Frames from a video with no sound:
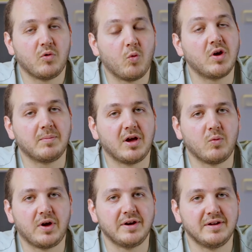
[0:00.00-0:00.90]
one by
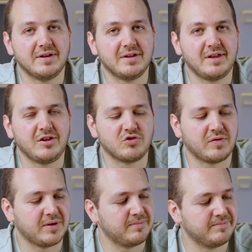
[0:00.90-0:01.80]
one, each of
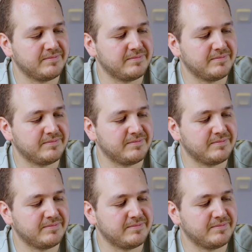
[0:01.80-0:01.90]
them.